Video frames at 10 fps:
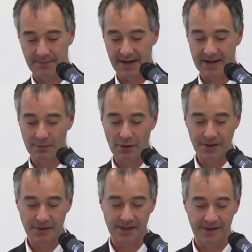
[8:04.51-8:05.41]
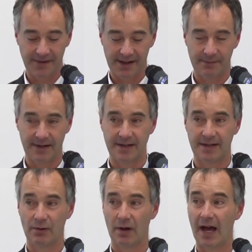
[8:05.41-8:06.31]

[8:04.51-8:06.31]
But in a multi-unit development,